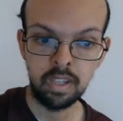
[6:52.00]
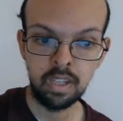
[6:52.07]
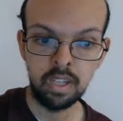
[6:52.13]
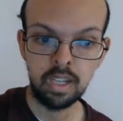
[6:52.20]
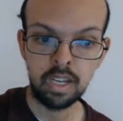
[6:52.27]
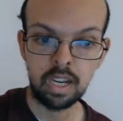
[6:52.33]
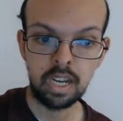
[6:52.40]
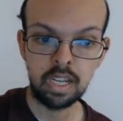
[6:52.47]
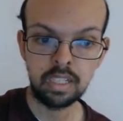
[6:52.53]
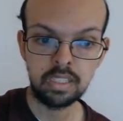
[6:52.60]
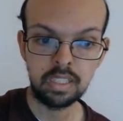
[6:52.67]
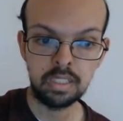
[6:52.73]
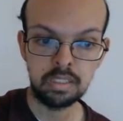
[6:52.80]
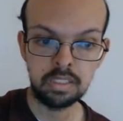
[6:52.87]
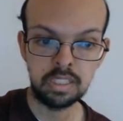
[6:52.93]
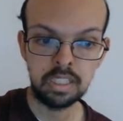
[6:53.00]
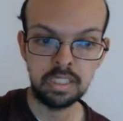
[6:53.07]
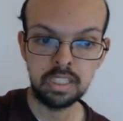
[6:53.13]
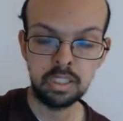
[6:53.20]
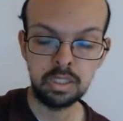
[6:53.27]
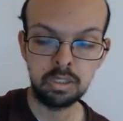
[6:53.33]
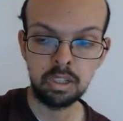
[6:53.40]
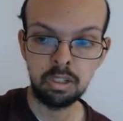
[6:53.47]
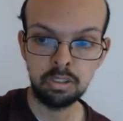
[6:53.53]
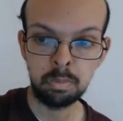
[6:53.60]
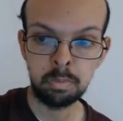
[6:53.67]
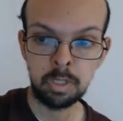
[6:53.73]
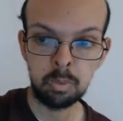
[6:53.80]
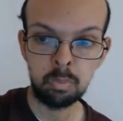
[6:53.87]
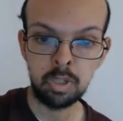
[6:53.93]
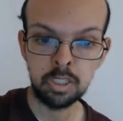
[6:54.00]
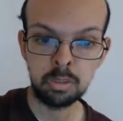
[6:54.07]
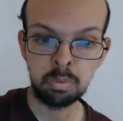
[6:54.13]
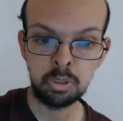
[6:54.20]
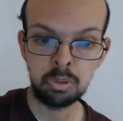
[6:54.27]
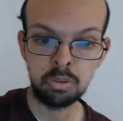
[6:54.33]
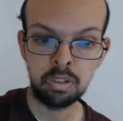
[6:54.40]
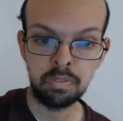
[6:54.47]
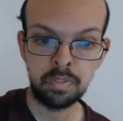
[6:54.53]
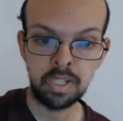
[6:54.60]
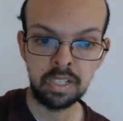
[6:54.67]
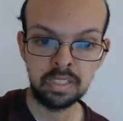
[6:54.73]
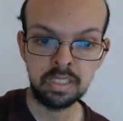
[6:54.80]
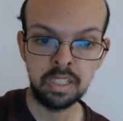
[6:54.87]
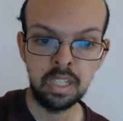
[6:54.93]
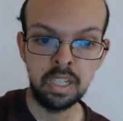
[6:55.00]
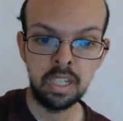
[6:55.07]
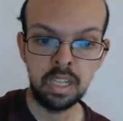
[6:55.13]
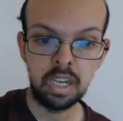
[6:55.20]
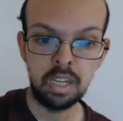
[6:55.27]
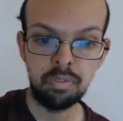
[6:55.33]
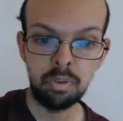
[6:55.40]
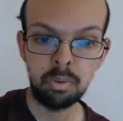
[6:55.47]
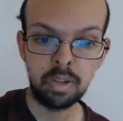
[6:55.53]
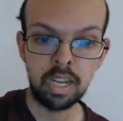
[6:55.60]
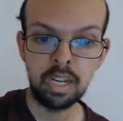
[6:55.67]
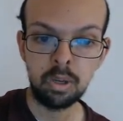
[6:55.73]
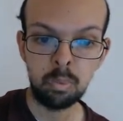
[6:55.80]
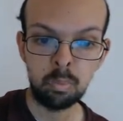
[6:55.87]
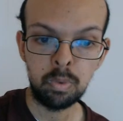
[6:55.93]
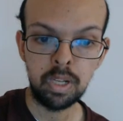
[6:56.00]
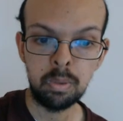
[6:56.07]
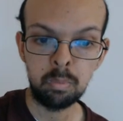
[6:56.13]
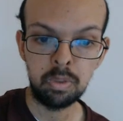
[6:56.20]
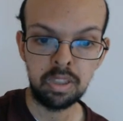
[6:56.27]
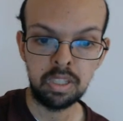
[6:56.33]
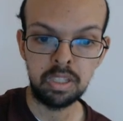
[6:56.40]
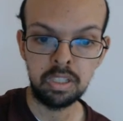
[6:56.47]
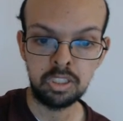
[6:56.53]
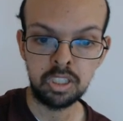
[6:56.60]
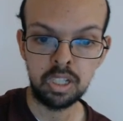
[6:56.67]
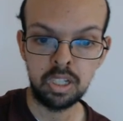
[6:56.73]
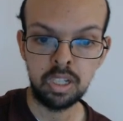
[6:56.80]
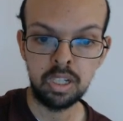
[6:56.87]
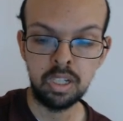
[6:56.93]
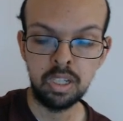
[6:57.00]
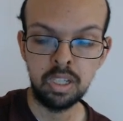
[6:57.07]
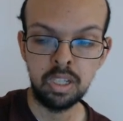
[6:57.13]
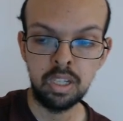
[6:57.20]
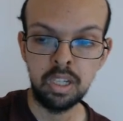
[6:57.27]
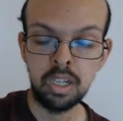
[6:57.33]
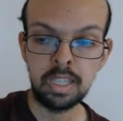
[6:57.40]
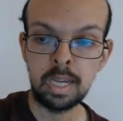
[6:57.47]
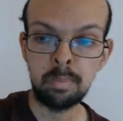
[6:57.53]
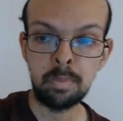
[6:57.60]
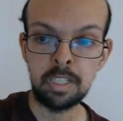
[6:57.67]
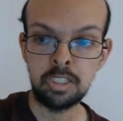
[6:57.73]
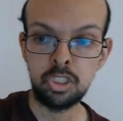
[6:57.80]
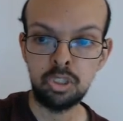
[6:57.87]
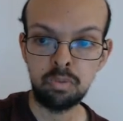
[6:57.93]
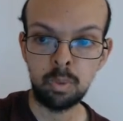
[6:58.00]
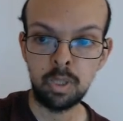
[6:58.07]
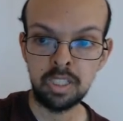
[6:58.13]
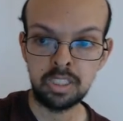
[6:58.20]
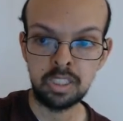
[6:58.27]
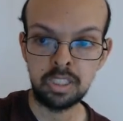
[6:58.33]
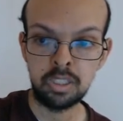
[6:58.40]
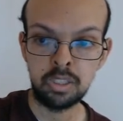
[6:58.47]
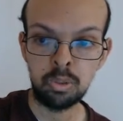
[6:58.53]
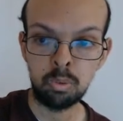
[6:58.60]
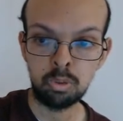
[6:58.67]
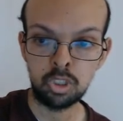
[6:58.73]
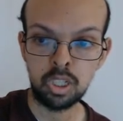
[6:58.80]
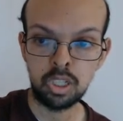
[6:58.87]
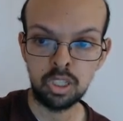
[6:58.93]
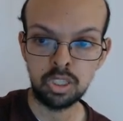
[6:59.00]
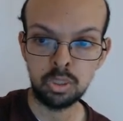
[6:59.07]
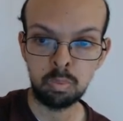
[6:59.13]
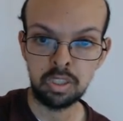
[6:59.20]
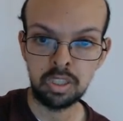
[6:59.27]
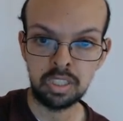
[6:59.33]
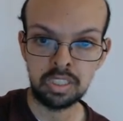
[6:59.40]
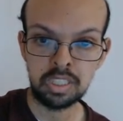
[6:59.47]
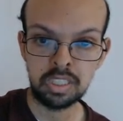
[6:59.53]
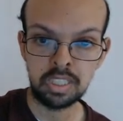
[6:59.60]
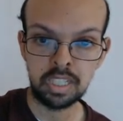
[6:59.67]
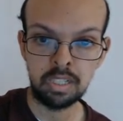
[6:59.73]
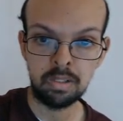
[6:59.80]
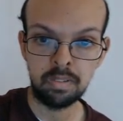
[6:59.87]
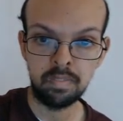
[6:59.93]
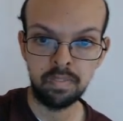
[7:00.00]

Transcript: And since it's going to be a once per duel effect, if you cannot win within the turn, that means you've wasted your chance with this skill.